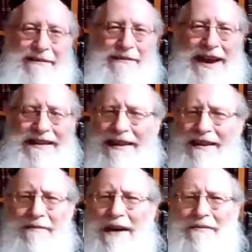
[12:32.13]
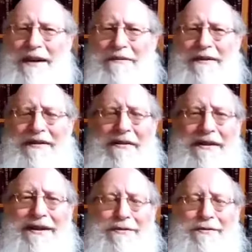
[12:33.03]
it's amazing what what was
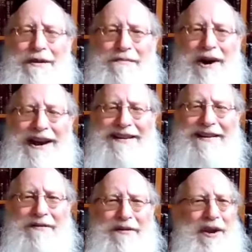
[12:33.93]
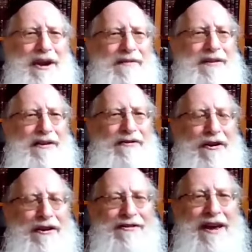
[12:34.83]
going through the mind of Rabbi Yechon Rish
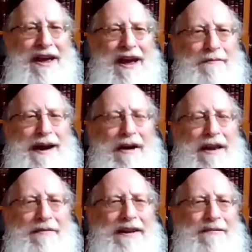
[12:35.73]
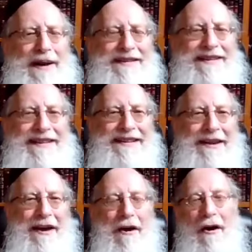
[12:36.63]
Lakish. What kind of response is
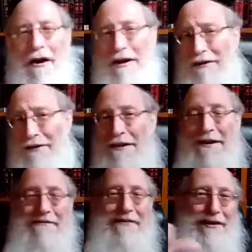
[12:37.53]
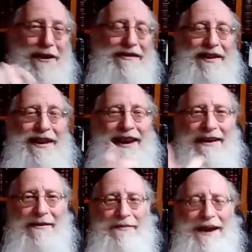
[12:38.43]
it? Hoyel beloy
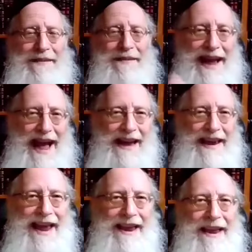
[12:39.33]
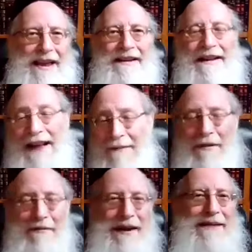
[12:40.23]
zechinim bei bechaye
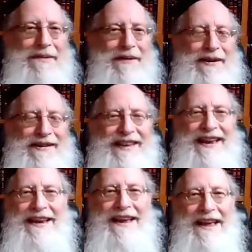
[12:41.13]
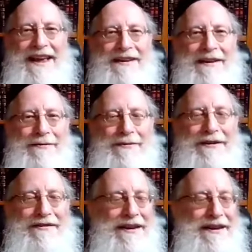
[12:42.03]
netapel bei b'moisei. In other
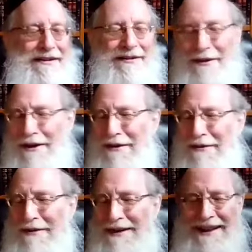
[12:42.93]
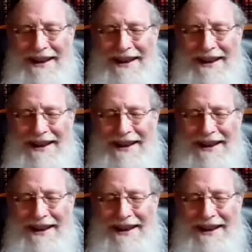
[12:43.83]
words, Lachora, we would